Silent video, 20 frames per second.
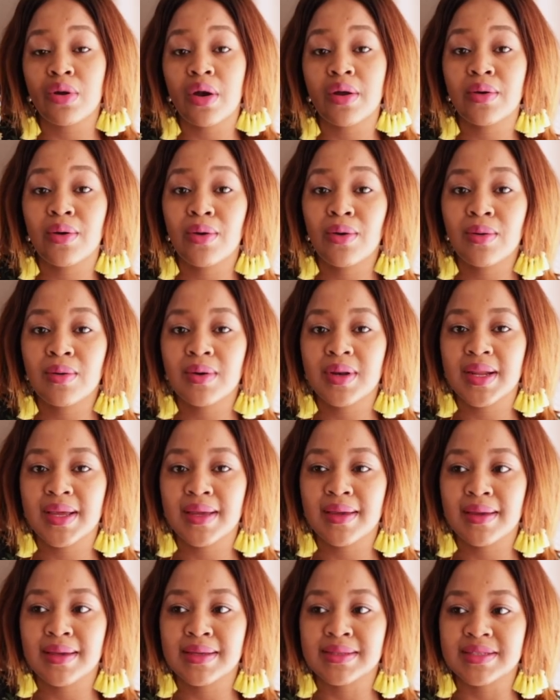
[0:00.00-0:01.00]
not
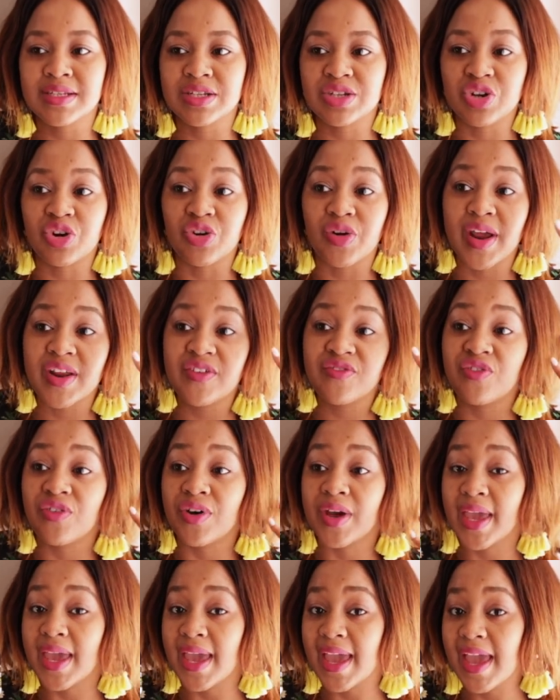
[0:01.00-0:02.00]
only is it great
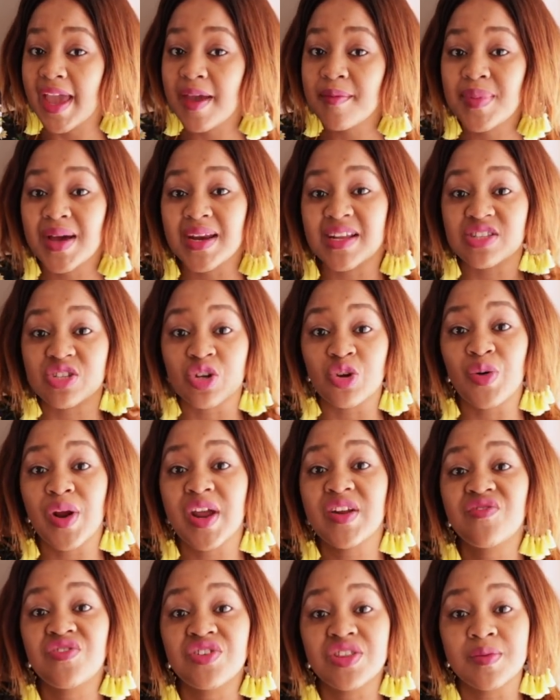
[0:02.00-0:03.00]
for hair, but it's
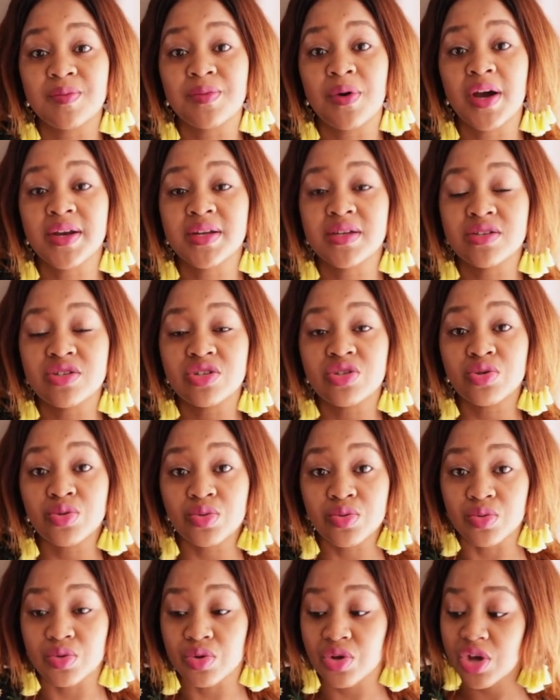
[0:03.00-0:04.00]
great for the body
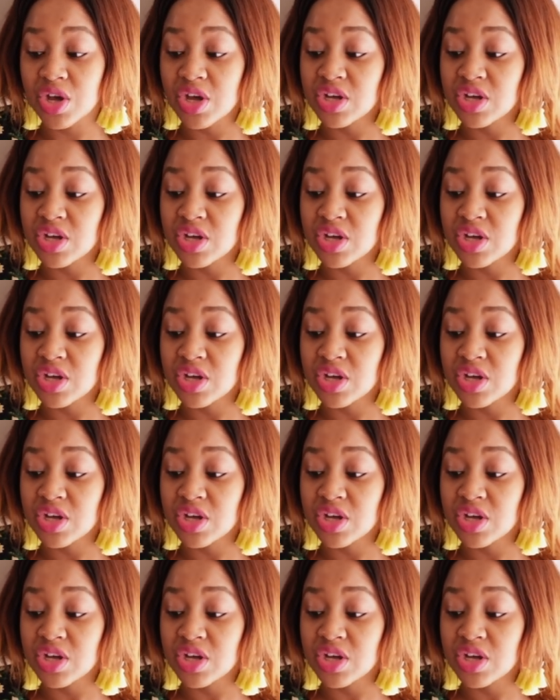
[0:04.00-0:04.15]
too.